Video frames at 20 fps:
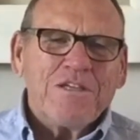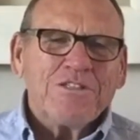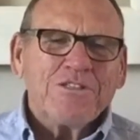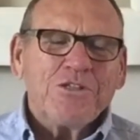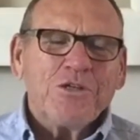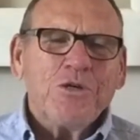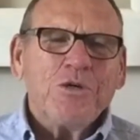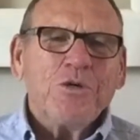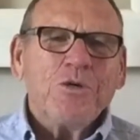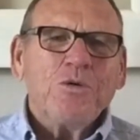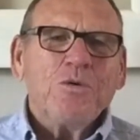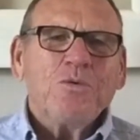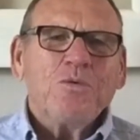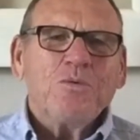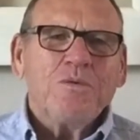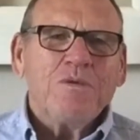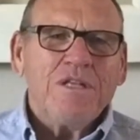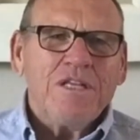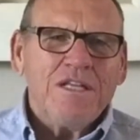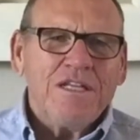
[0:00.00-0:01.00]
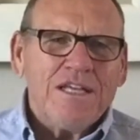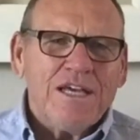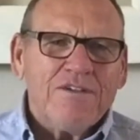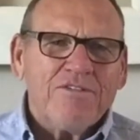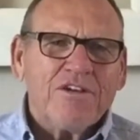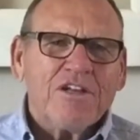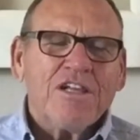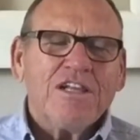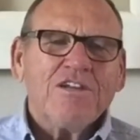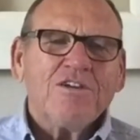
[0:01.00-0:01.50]
So we need to
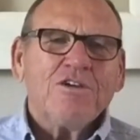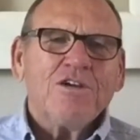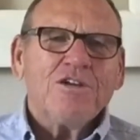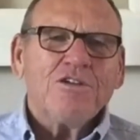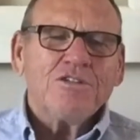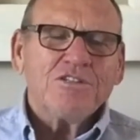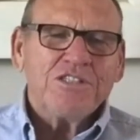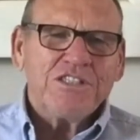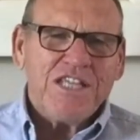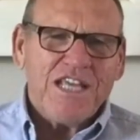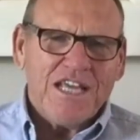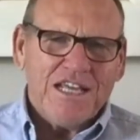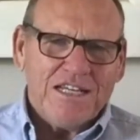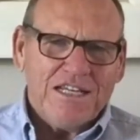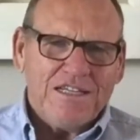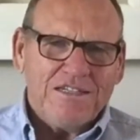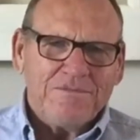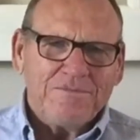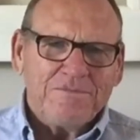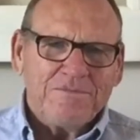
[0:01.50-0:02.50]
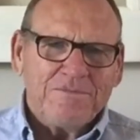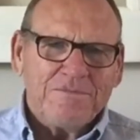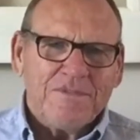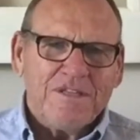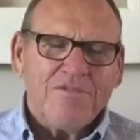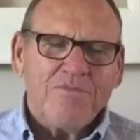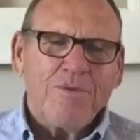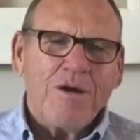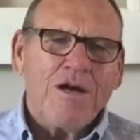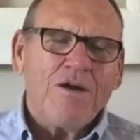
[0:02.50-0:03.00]
have a clear understanding
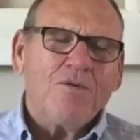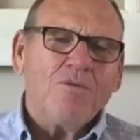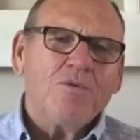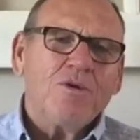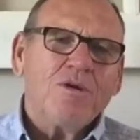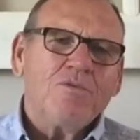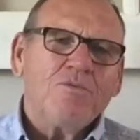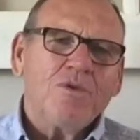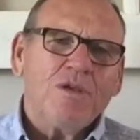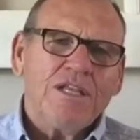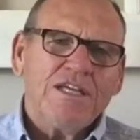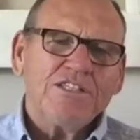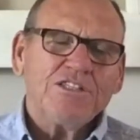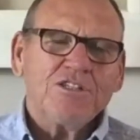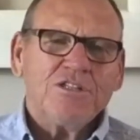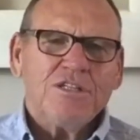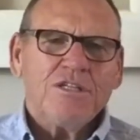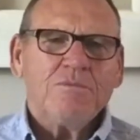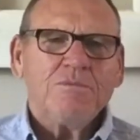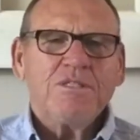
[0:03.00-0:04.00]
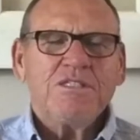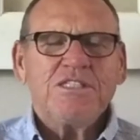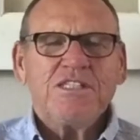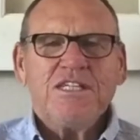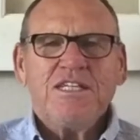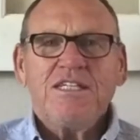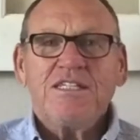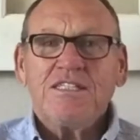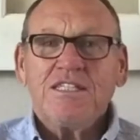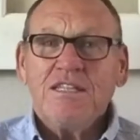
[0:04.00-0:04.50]
about what relational
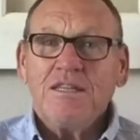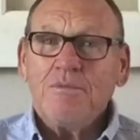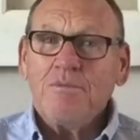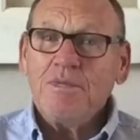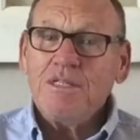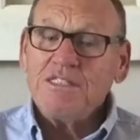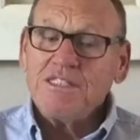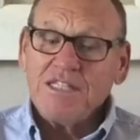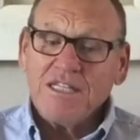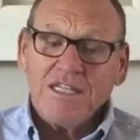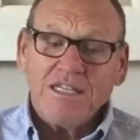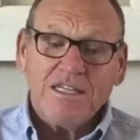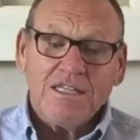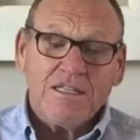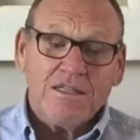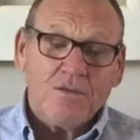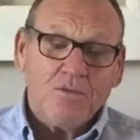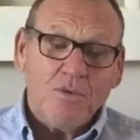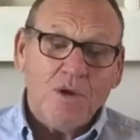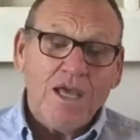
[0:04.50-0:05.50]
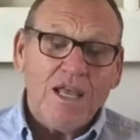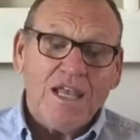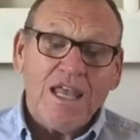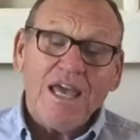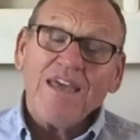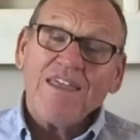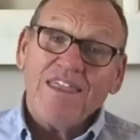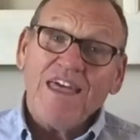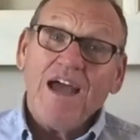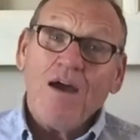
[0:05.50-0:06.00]
intimacy is, and the myths that can get in the way,
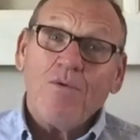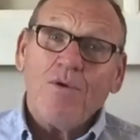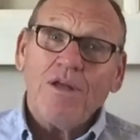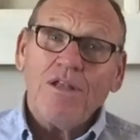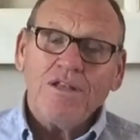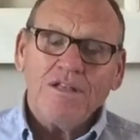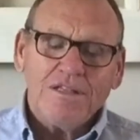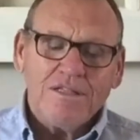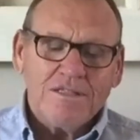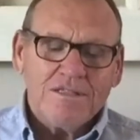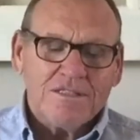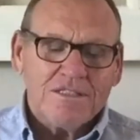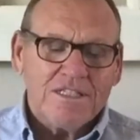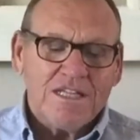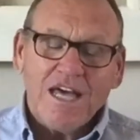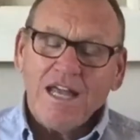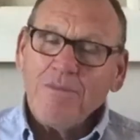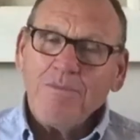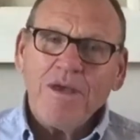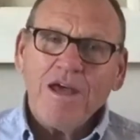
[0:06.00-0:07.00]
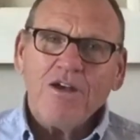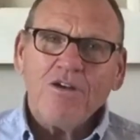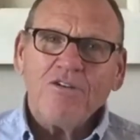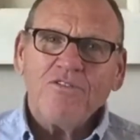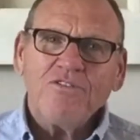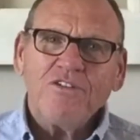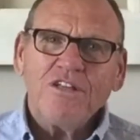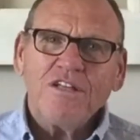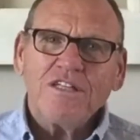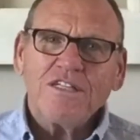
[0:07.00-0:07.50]
like that one. It's not a matter
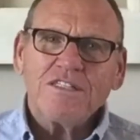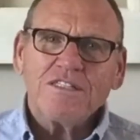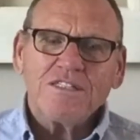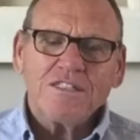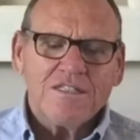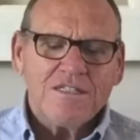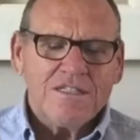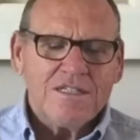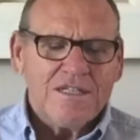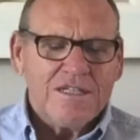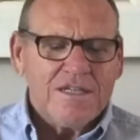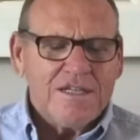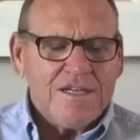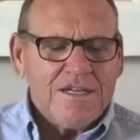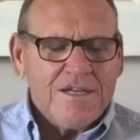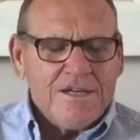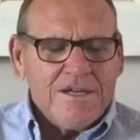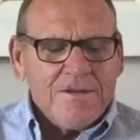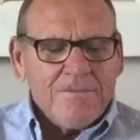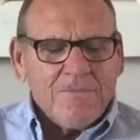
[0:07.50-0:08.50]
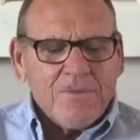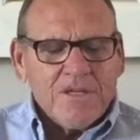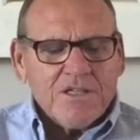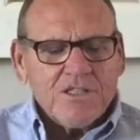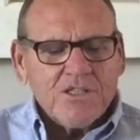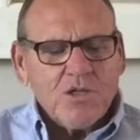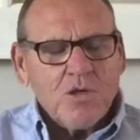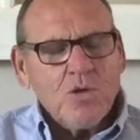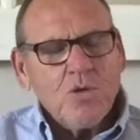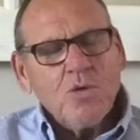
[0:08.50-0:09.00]
of feelings.
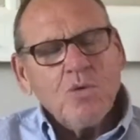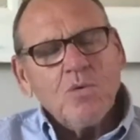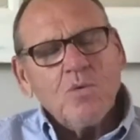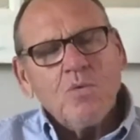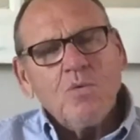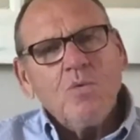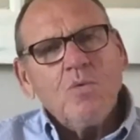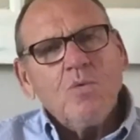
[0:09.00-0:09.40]
So